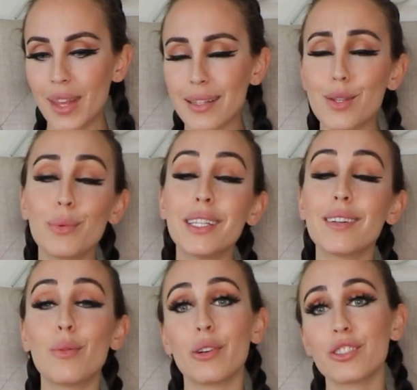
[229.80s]
So we did
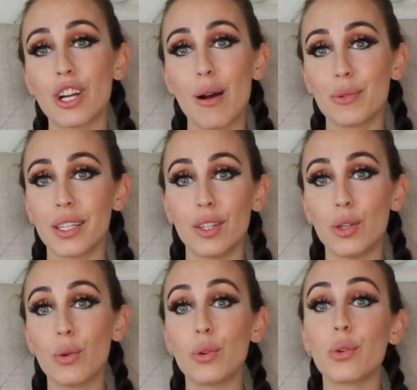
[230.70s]
a workshop with
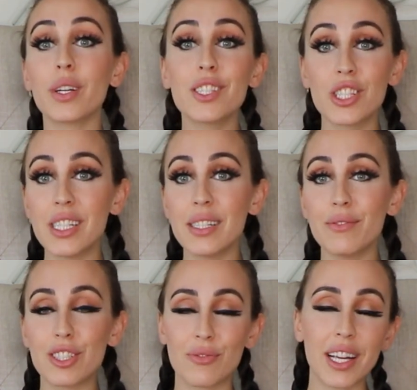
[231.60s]
Yogurishi
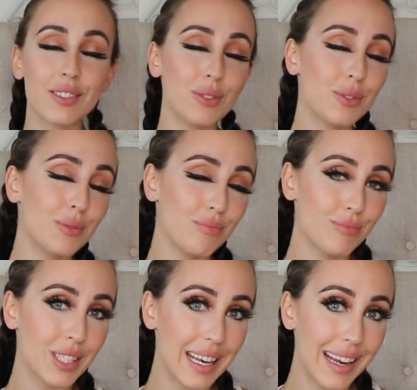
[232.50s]
Vishvektu
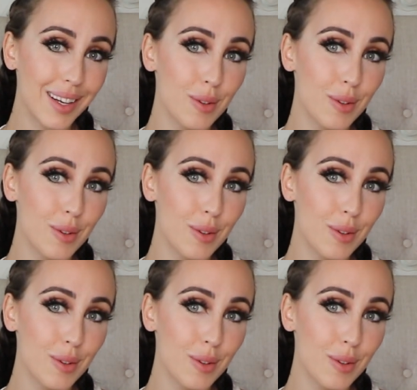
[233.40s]
today,